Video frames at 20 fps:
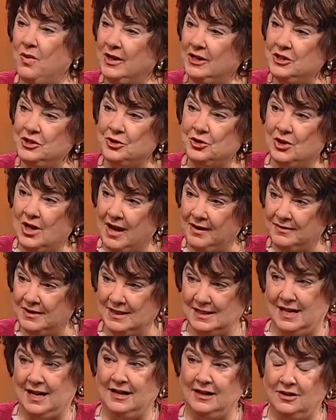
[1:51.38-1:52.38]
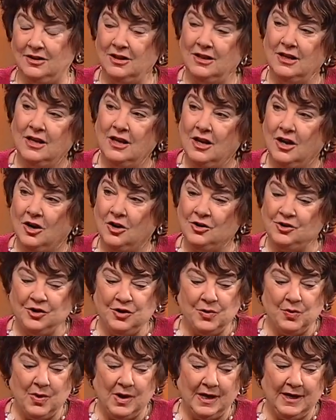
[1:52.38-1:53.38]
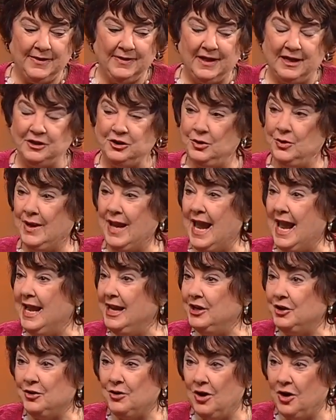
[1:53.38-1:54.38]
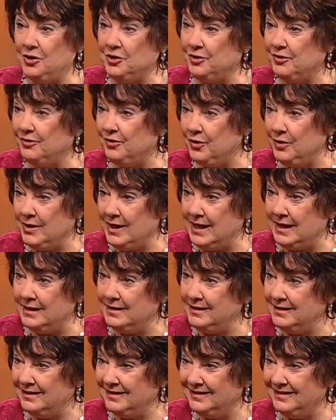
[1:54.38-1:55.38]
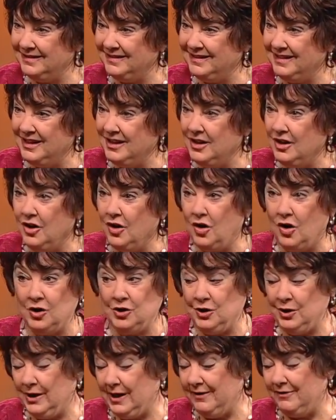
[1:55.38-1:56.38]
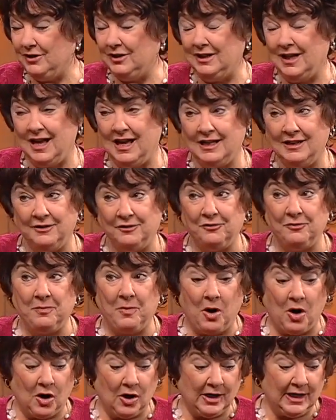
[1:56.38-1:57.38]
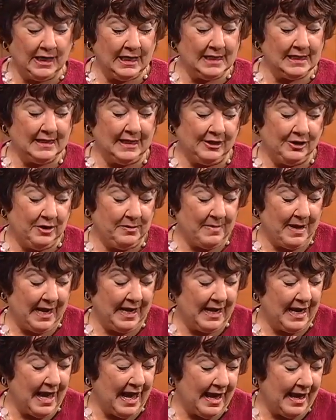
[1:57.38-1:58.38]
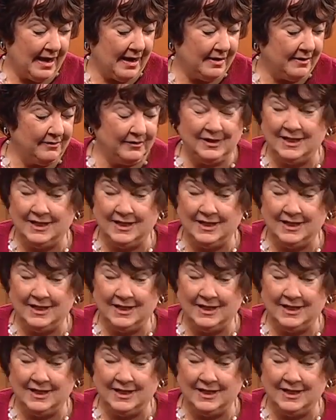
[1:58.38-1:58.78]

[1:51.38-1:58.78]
what is your lifestyle? Are you one that you cater all your food in? Or you give a lot of parties that you may have